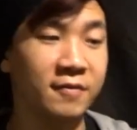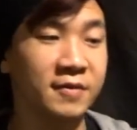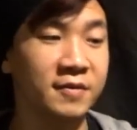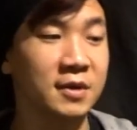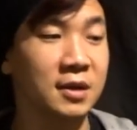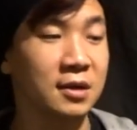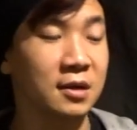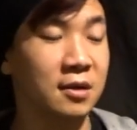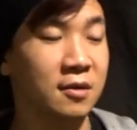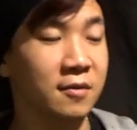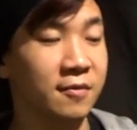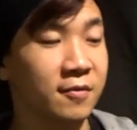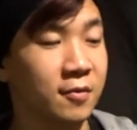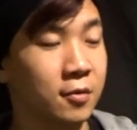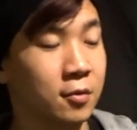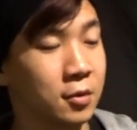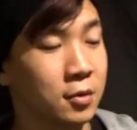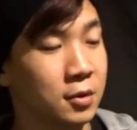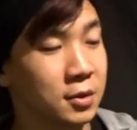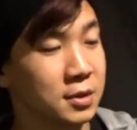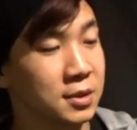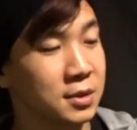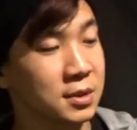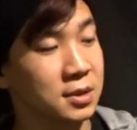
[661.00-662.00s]
And then of
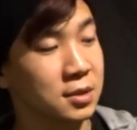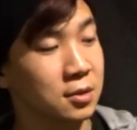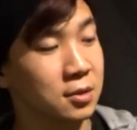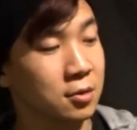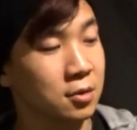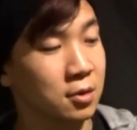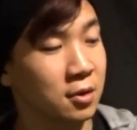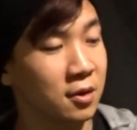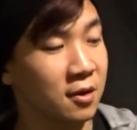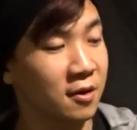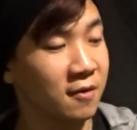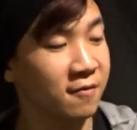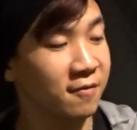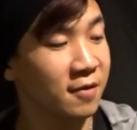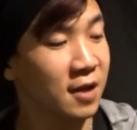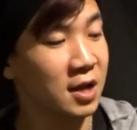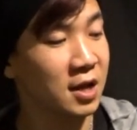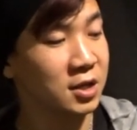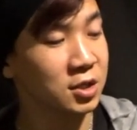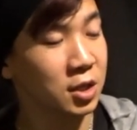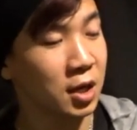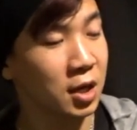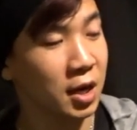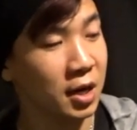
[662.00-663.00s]
course your
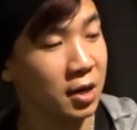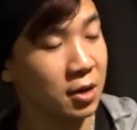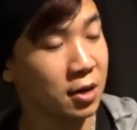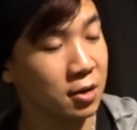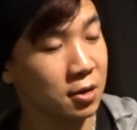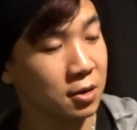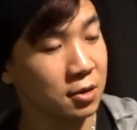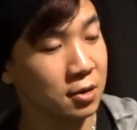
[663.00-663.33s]
flash hider,